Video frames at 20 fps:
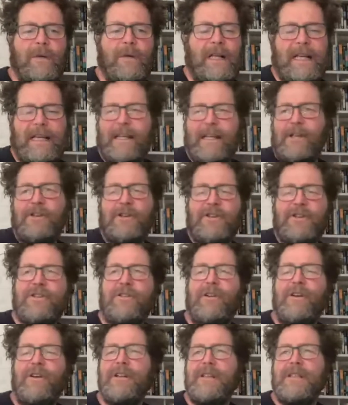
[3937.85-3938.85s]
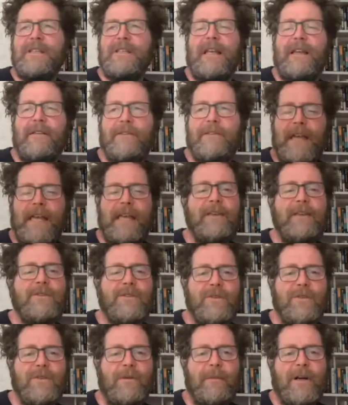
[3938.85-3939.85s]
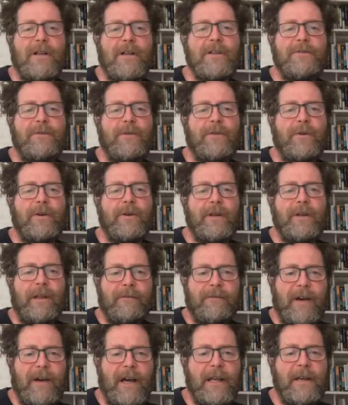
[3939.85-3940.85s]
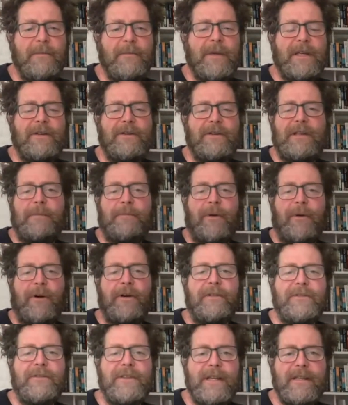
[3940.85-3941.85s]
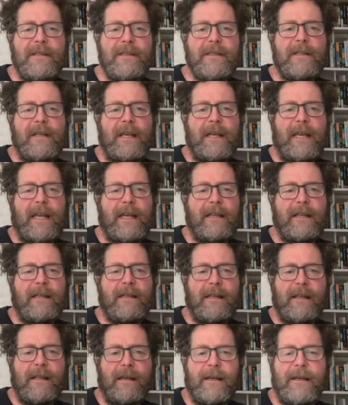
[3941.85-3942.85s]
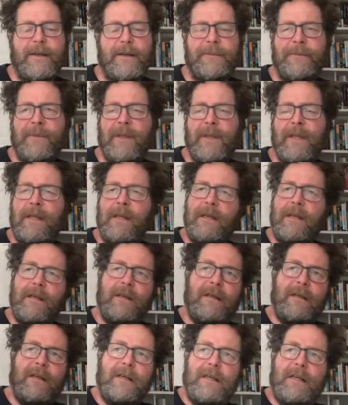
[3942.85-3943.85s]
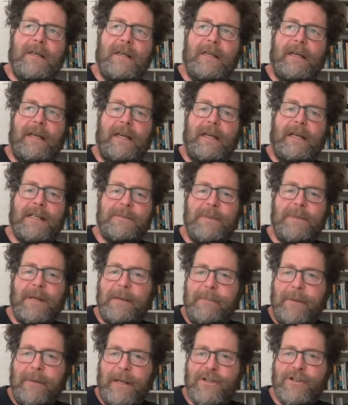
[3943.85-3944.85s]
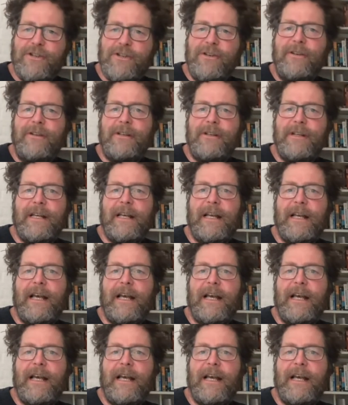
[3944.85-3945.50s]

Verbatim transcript: well, I can just start and say thank you so much for inviting me to take part of this, and uh, it has been a pleasure.